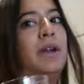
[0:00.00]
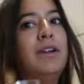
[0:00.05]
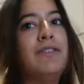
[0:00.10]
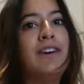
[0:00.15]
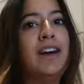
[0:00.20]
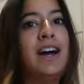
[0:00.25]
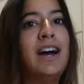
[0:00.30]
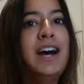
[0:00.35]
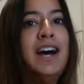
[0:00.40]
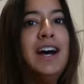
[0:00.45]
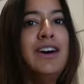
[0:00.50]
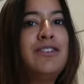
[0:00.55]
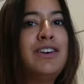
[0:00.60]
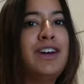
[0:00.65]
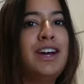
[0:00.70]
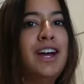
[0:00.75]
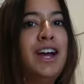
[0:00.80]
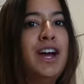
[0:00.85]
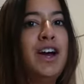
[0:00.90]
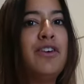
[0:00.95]
But if I
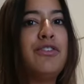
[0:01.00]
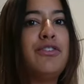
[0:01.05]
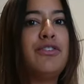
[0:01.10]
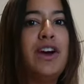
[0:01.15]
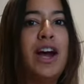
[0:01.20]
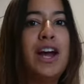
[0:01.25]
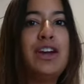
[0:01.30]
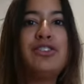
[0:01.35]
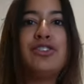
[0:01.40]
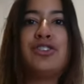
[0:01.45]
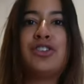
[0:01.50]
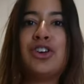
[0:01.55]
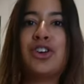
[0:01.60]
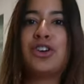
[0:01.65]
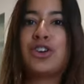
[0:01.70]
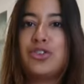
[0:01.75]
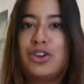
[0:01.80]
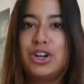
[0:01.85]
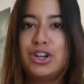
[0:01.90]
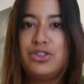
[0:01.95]
have fresh
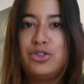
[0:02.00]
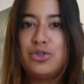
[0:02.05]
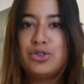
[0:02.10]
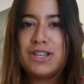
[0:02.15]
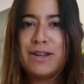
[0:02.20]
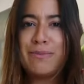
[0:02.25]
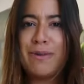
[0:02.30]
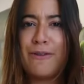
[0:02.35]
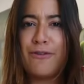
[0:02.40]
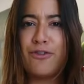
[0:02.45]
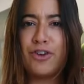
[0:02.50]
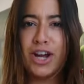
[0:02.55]
green juice in my